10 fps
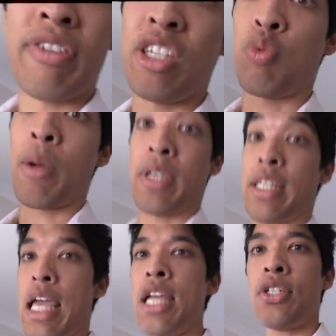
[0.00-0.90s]
his
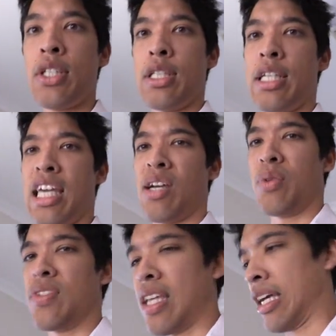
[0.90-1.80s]
reputation, the king
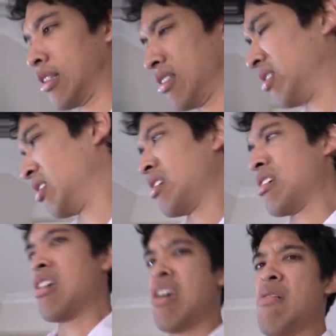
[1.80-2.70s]
was like,
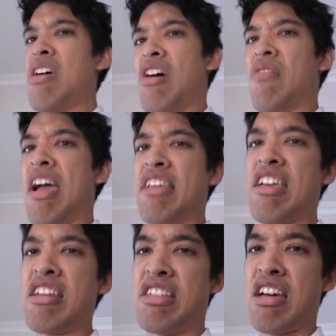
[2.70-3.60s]
well, all right
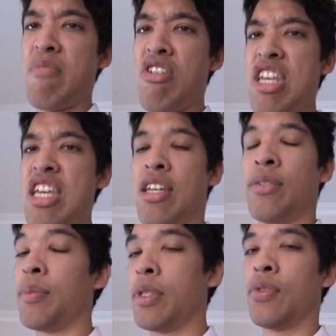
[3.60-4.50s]
then, come on
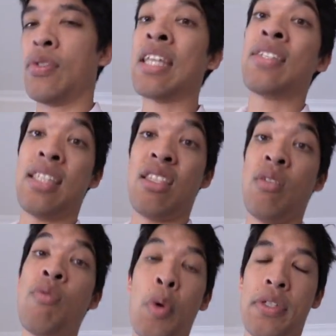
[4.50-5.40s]
in, because that's the
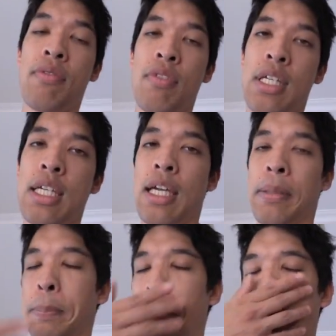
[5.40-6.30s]
voice of the
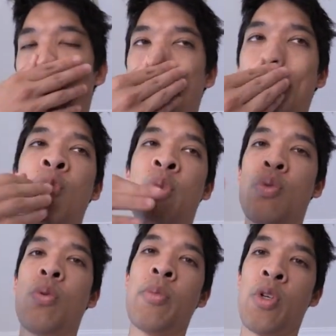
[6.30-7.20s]
king, which
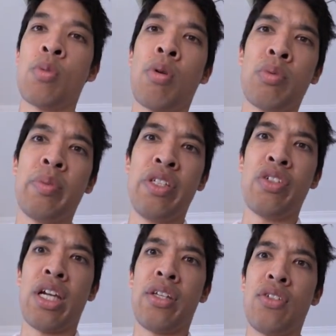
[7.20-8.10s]
will most probably
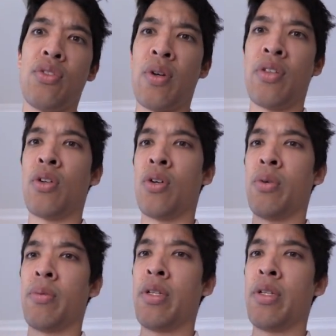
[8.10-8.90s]
change throughout the whole